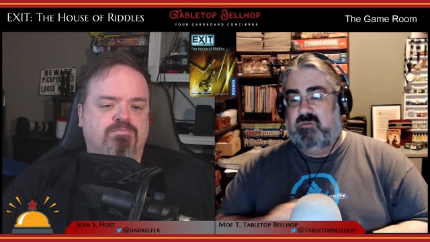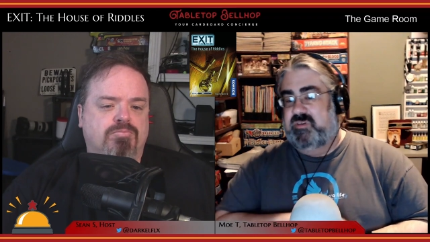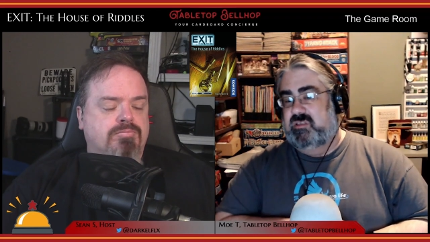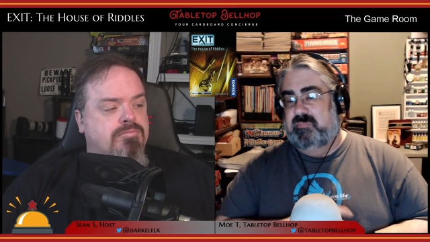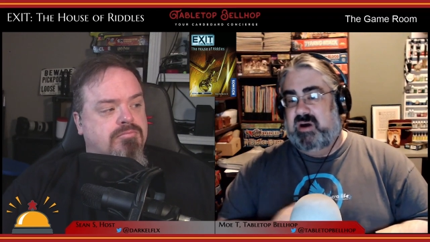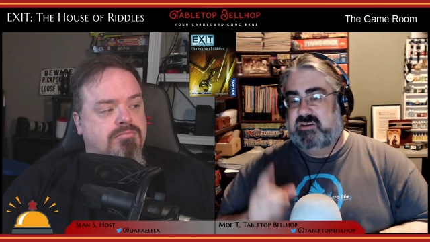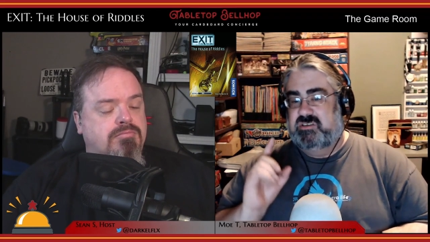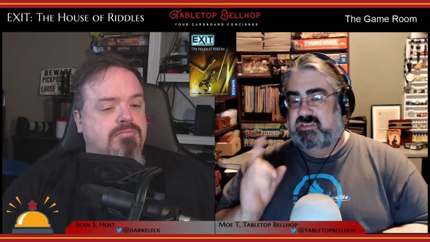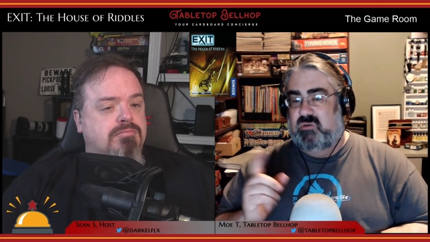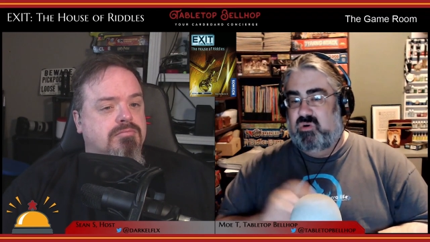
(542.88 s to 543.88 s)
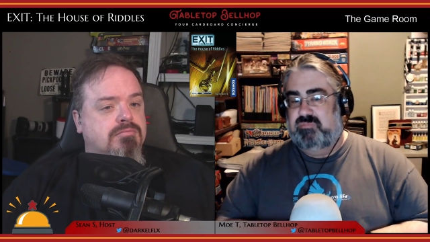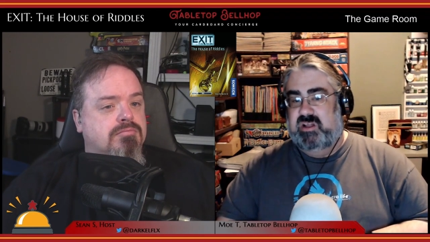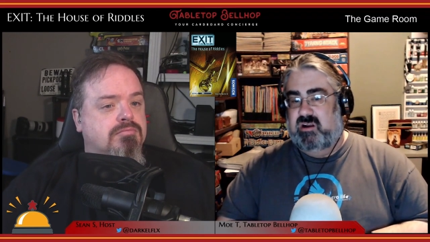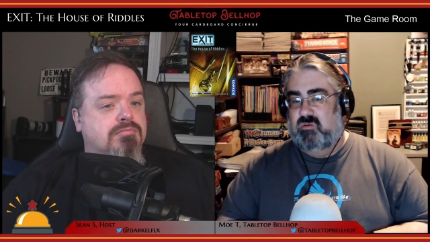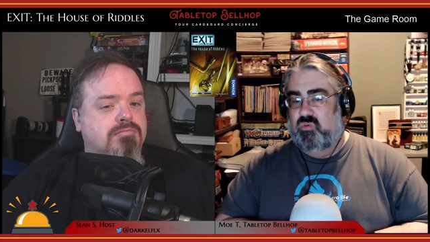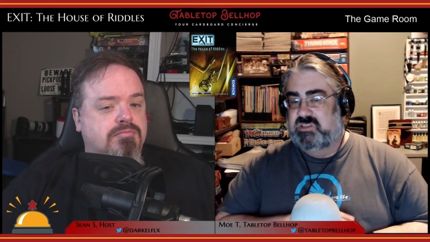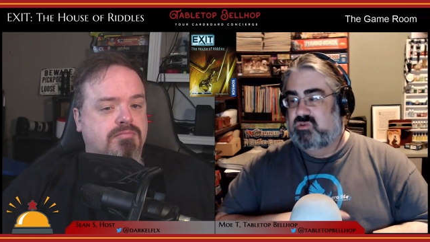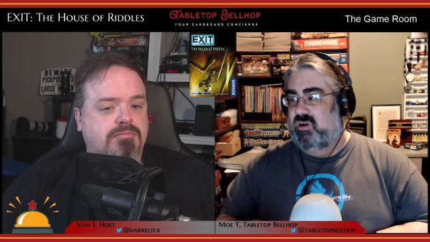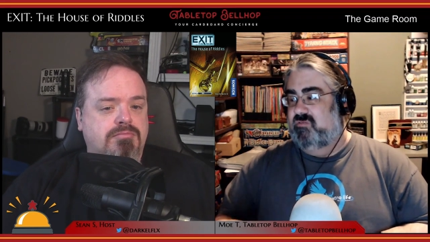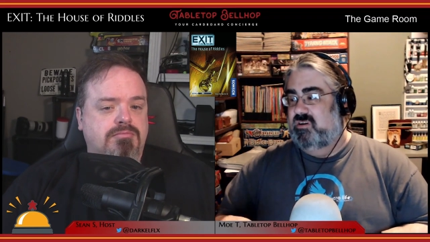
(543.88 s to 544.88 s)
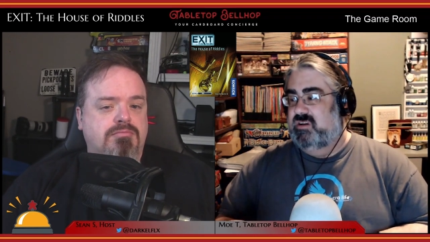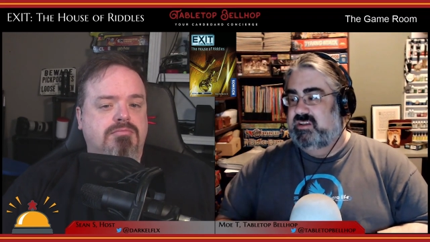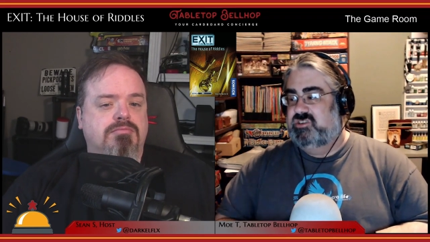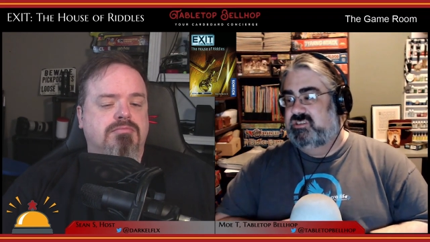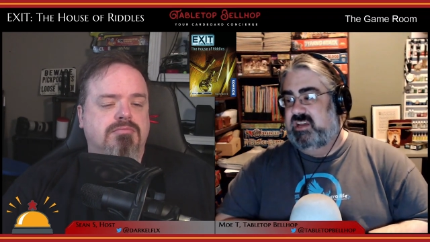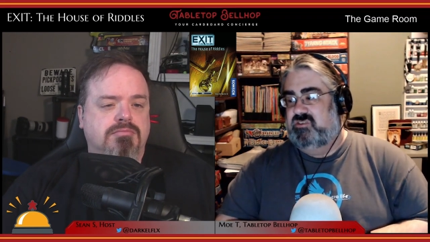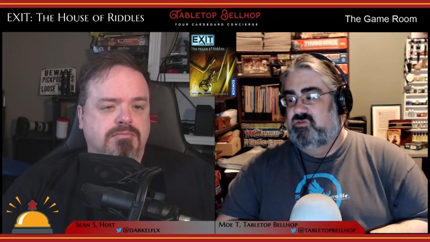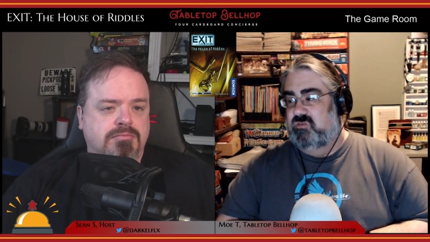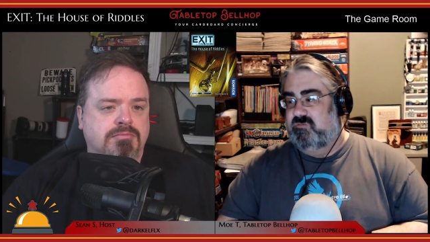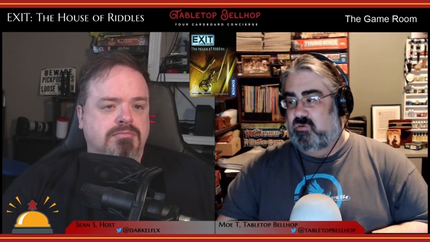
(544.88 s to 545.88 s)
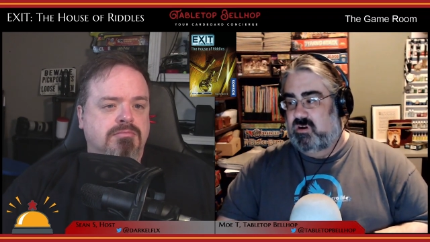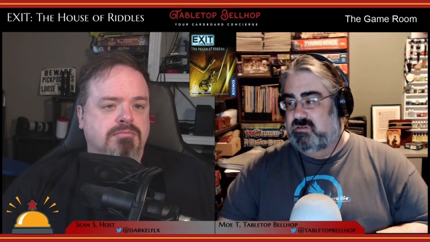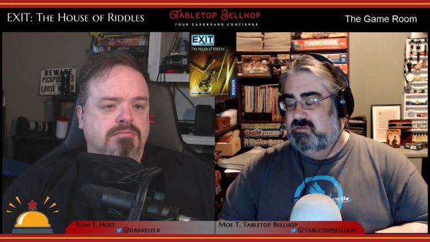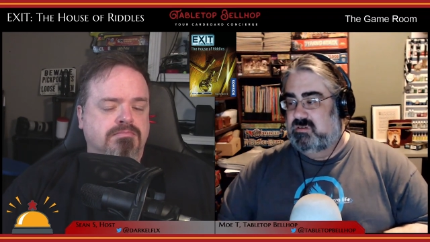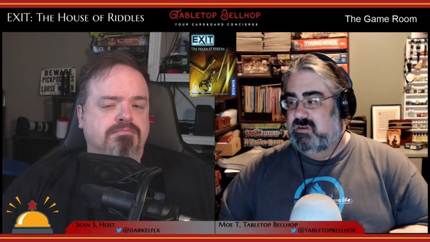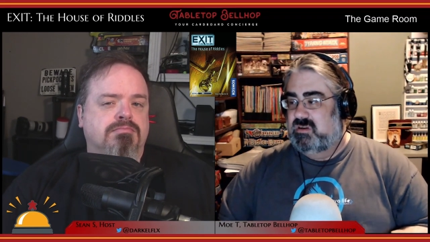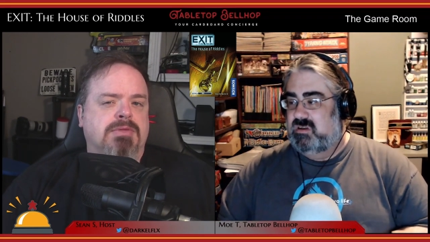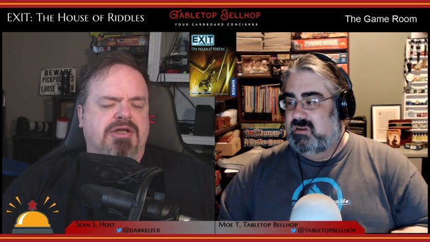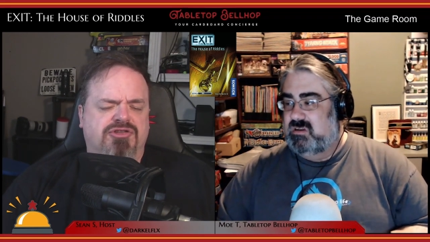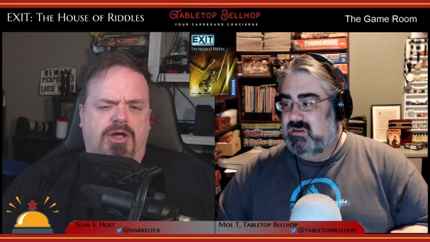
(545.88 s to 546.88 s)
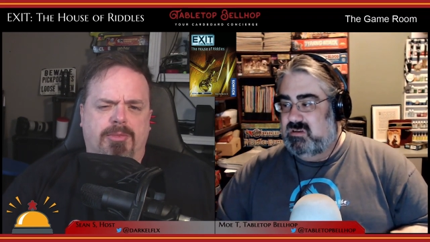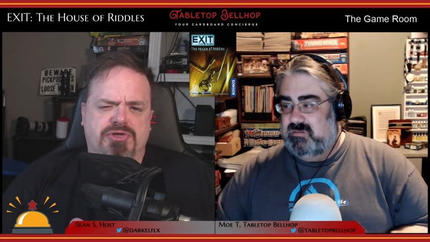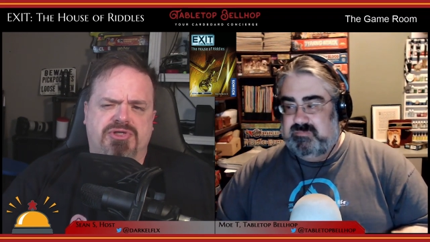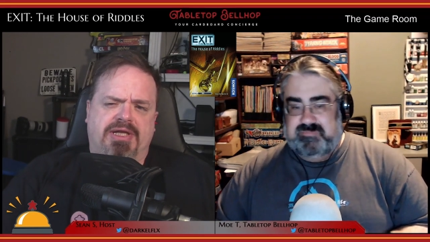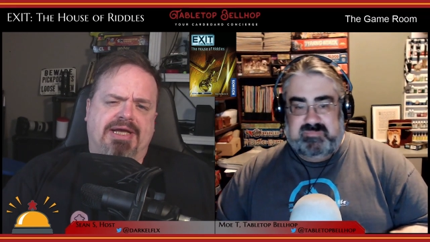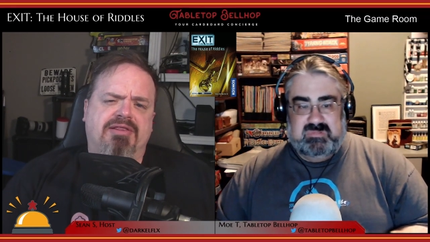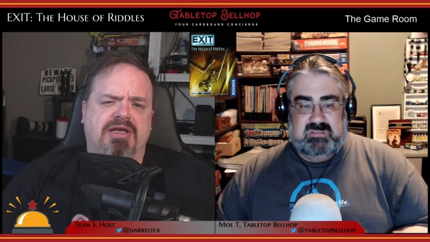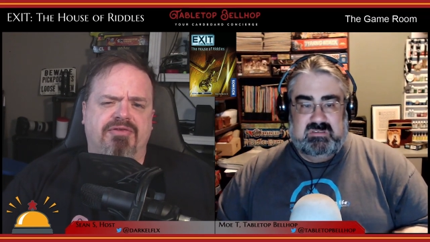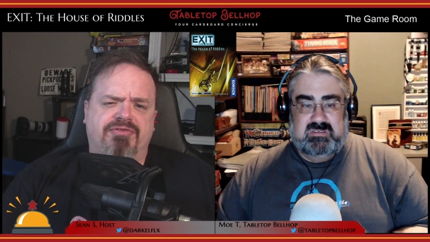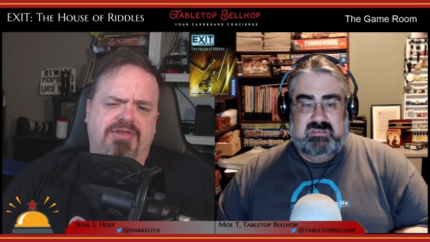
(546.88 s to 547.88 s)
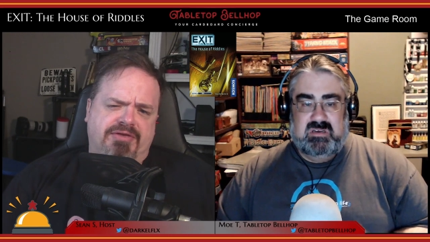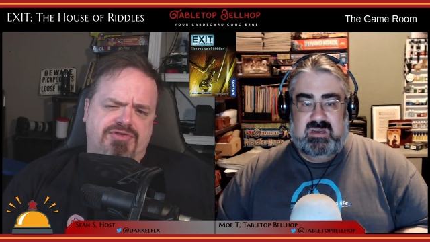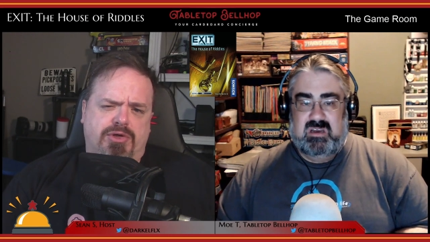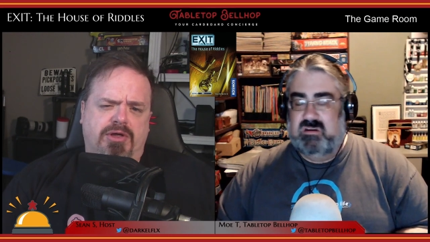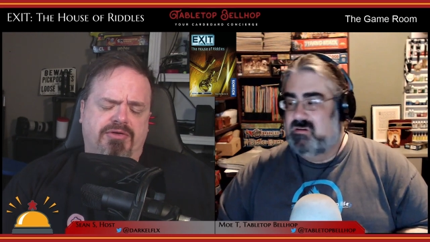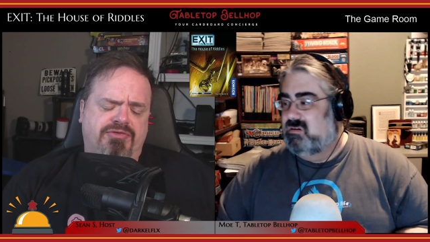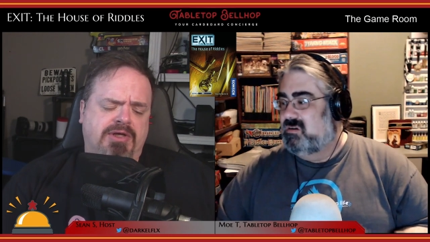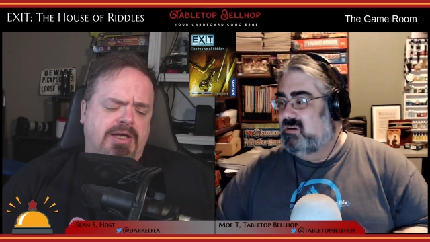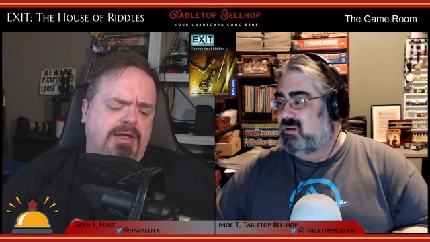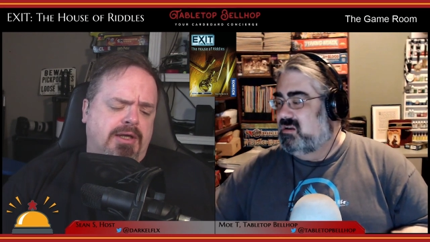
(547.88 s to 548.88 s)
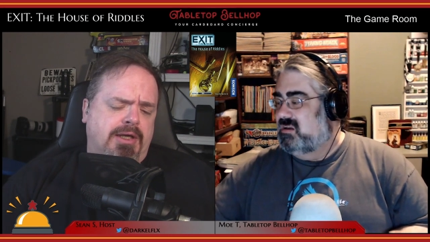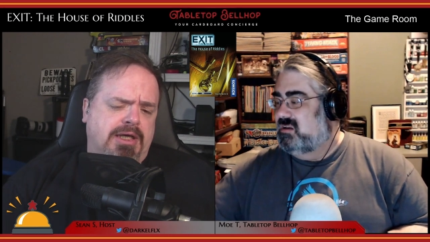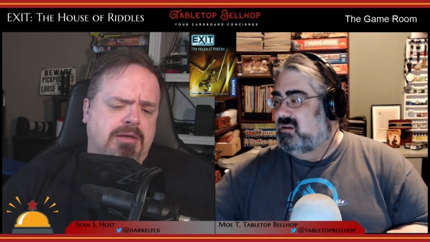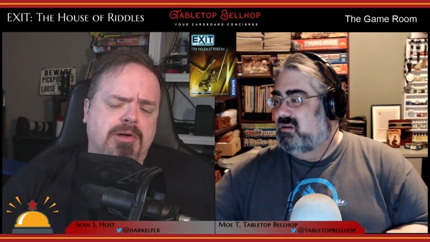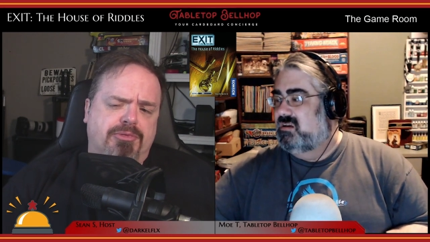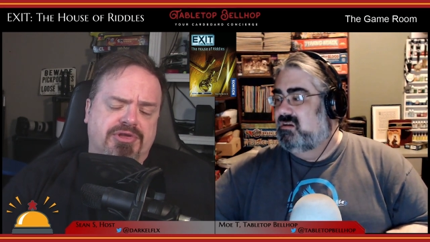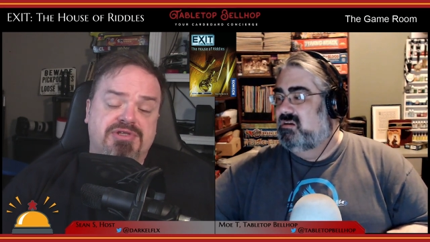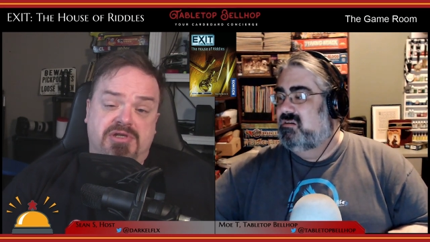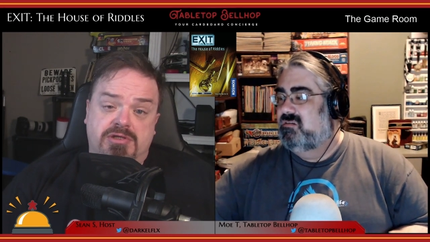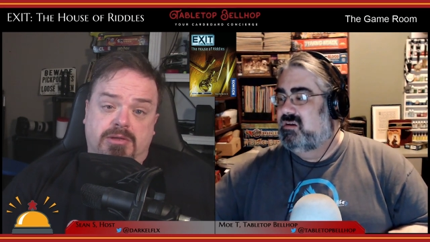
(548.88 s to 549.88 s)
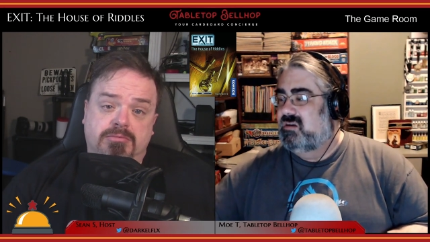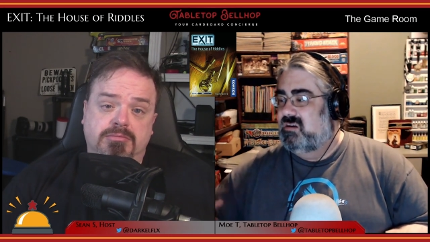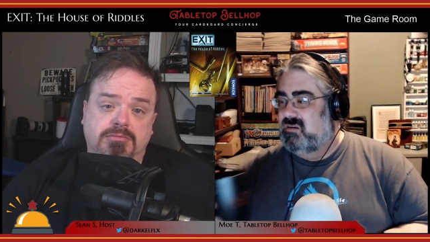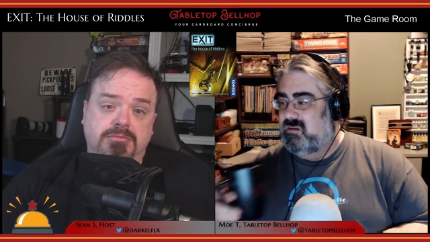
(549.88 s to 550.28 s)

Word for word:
Speaker 1: I don't think the box should say one player whatsoever. It should say two to four.
Speaker 2: It's almost like they've they've sort of come up with a system,